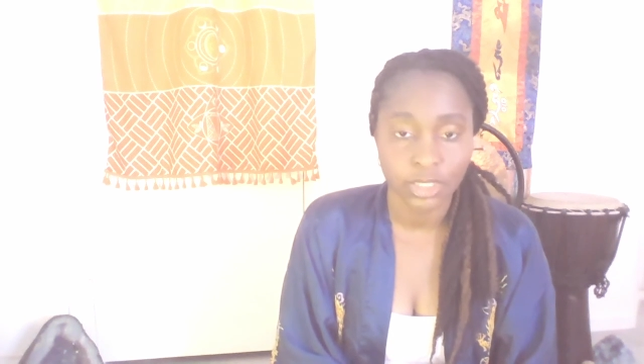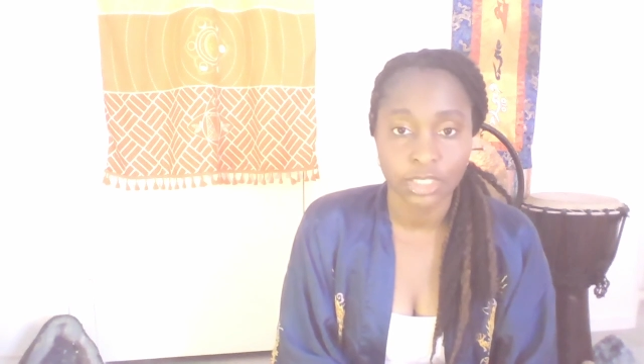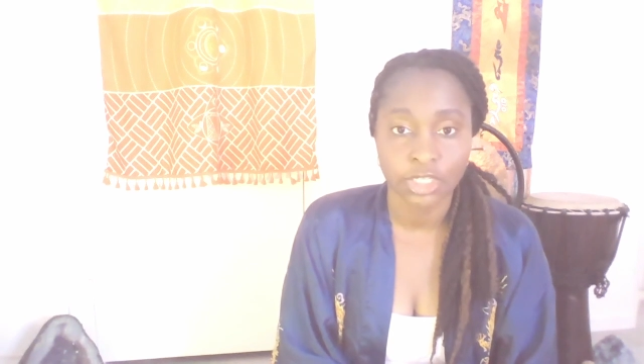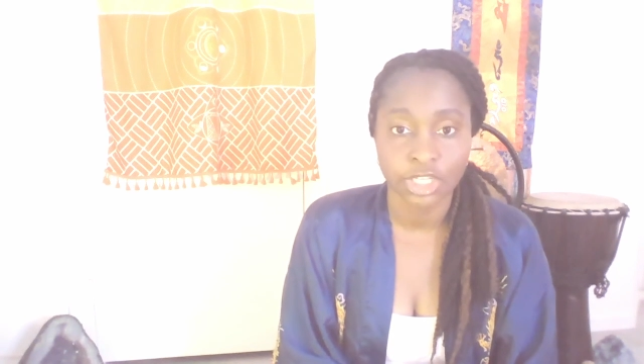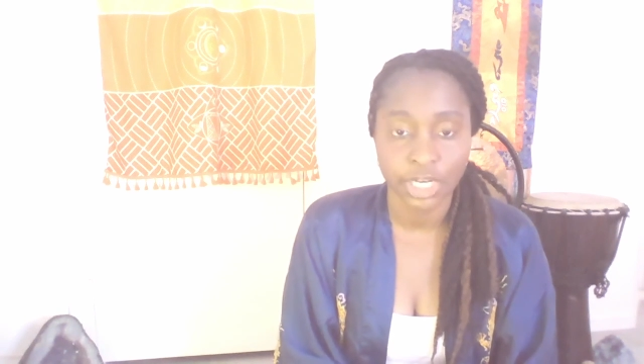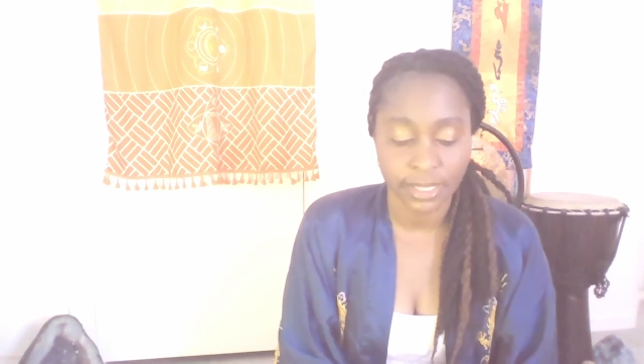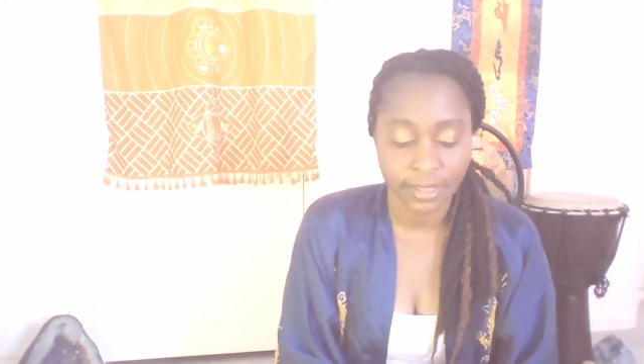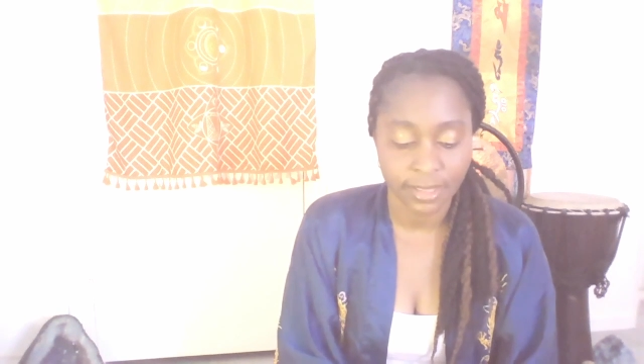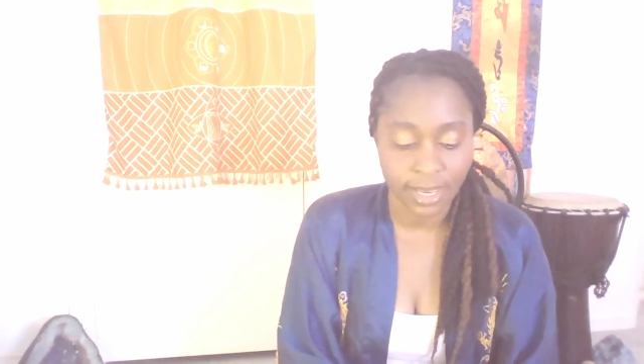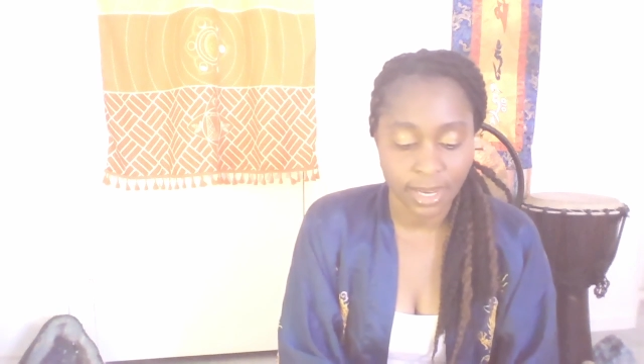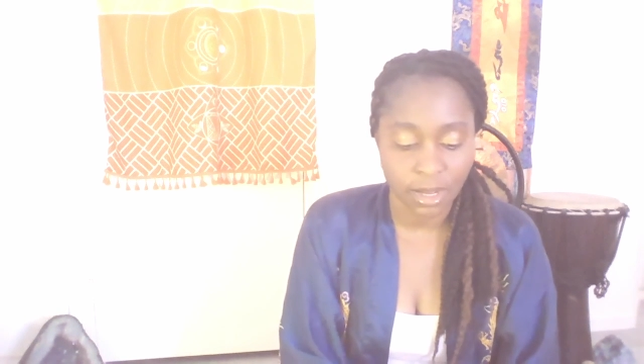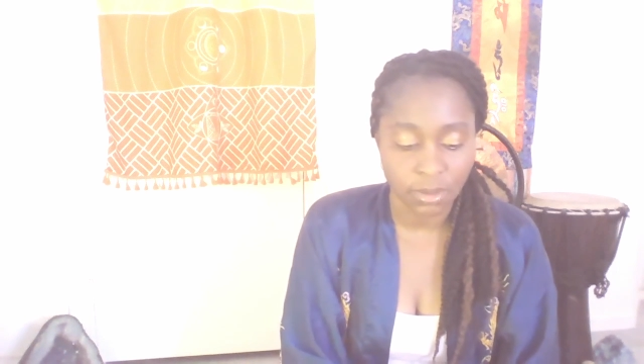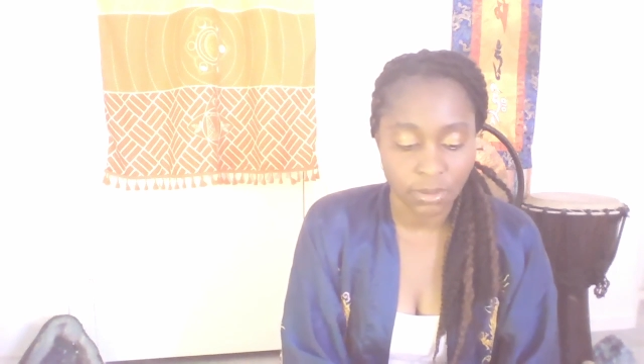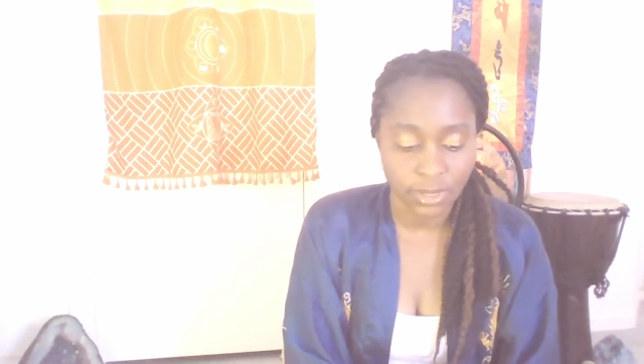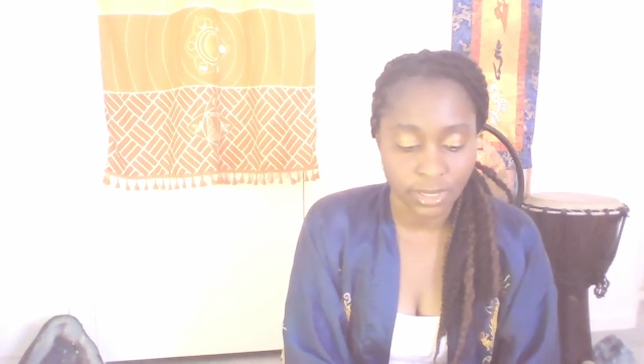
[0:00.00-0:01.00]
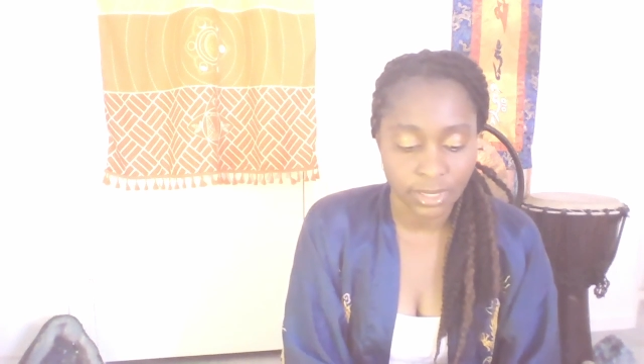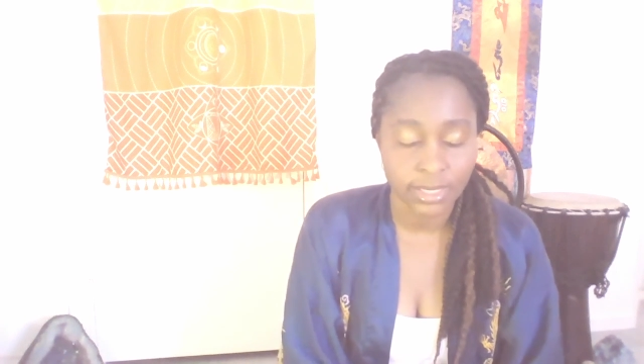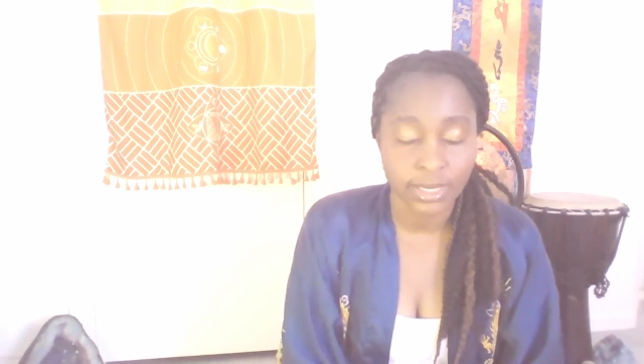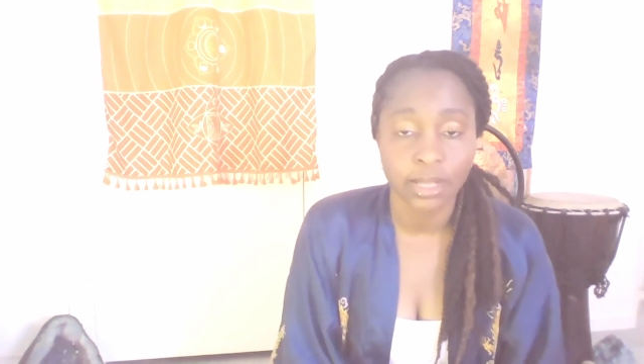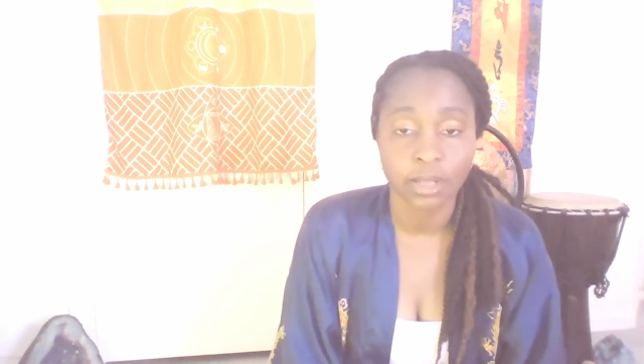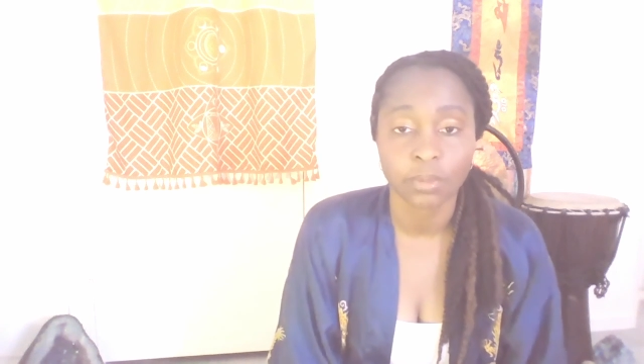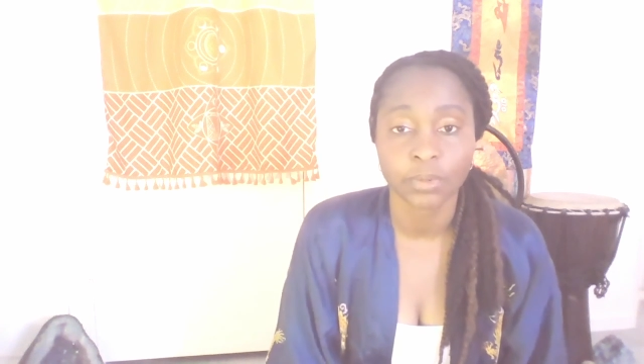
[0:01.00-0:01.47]
check that out. It can
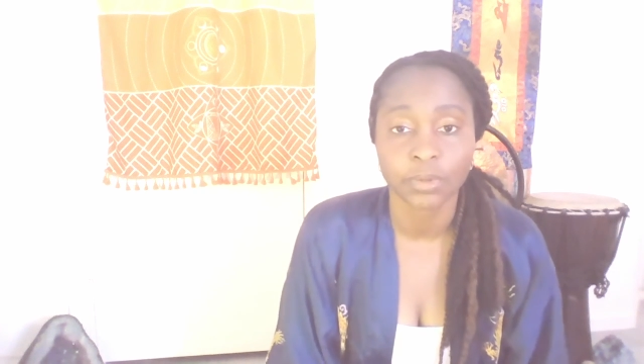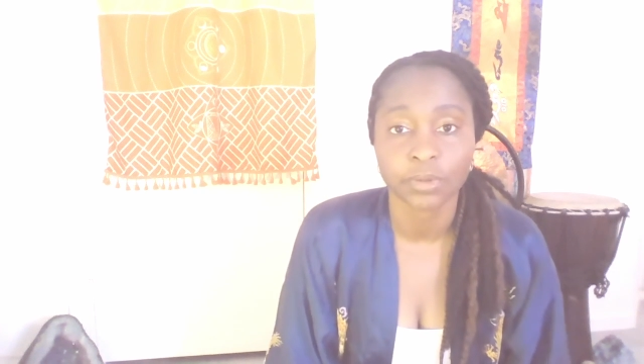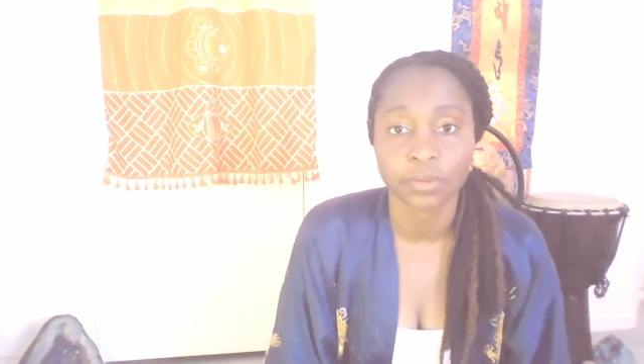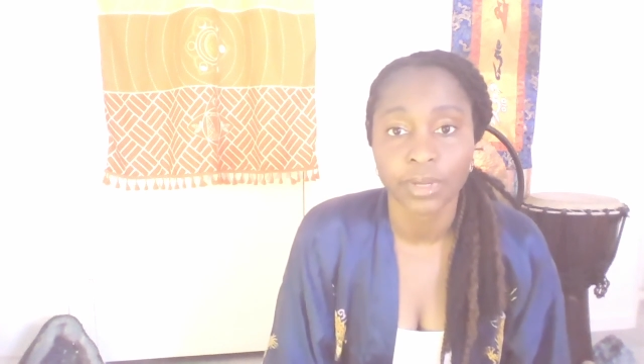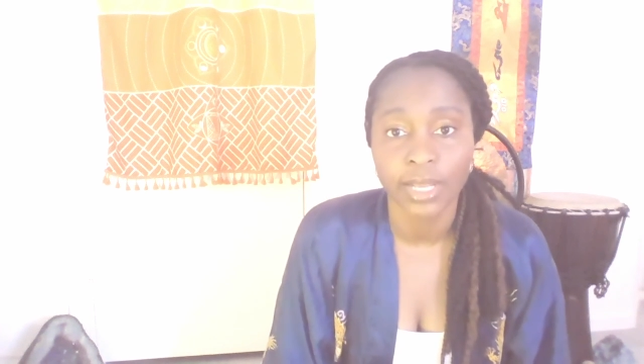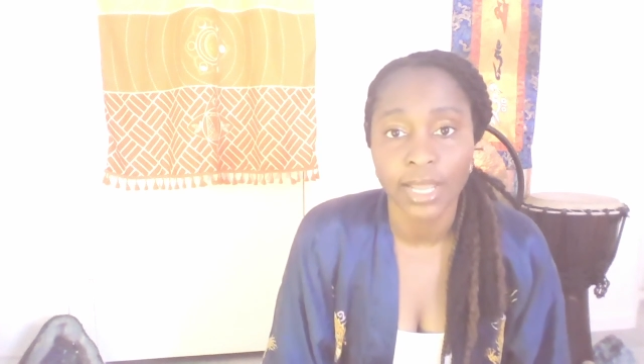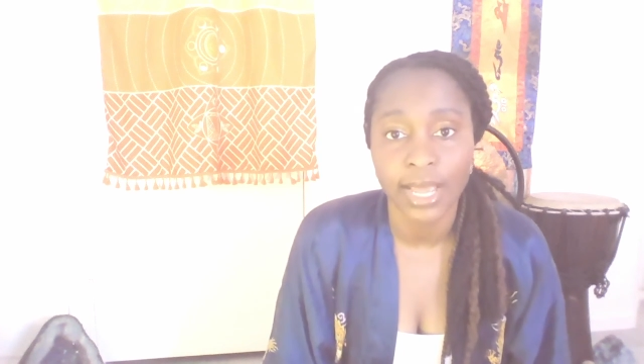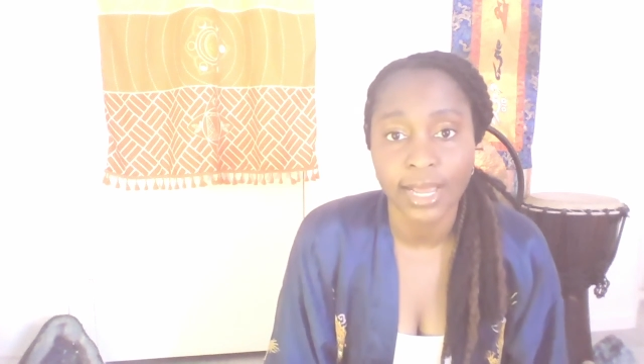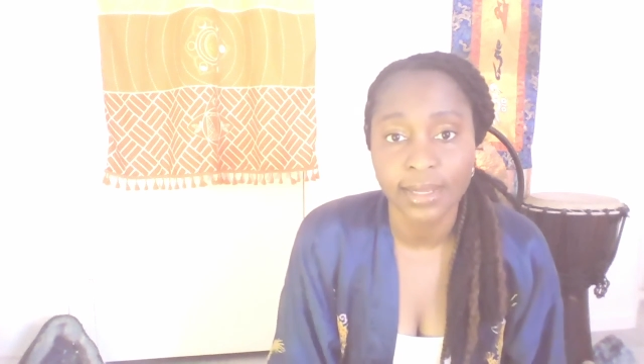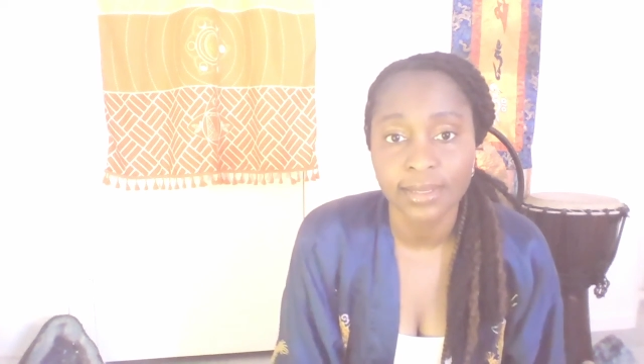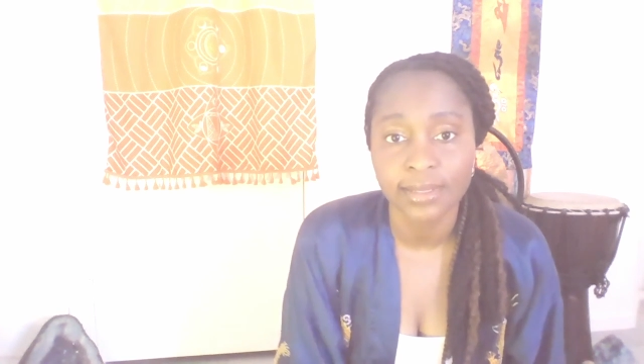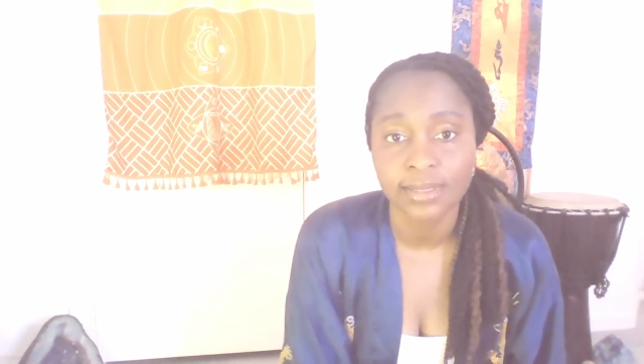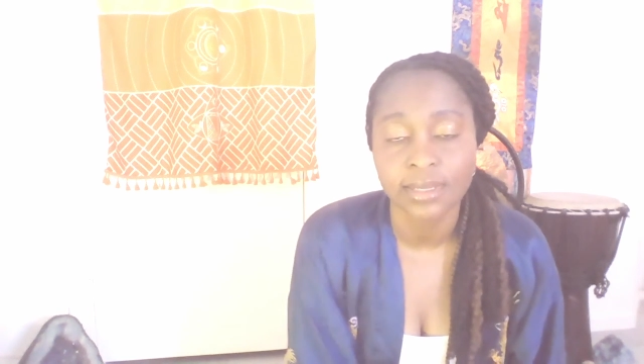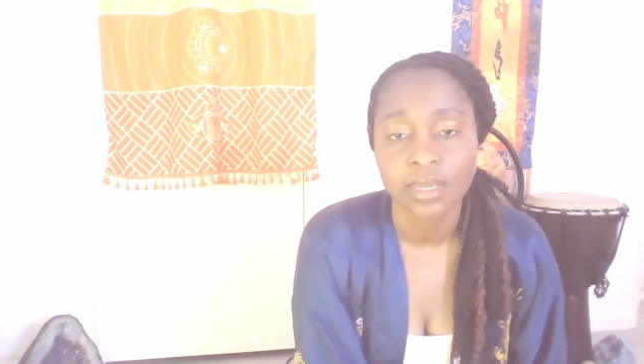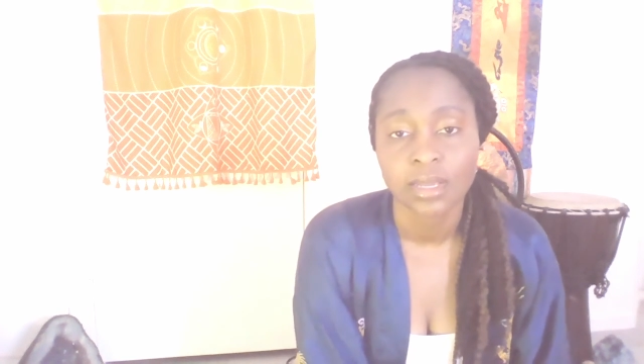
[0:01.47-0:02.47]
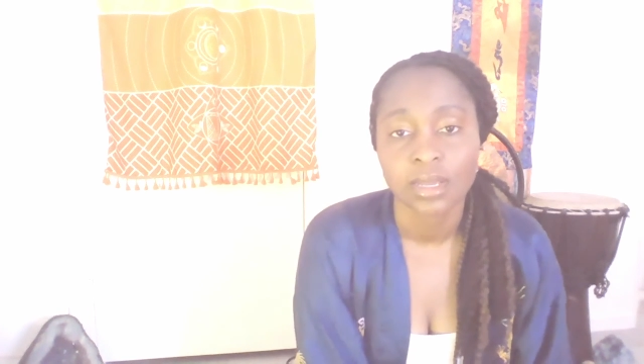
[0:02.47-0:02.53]
help you relax.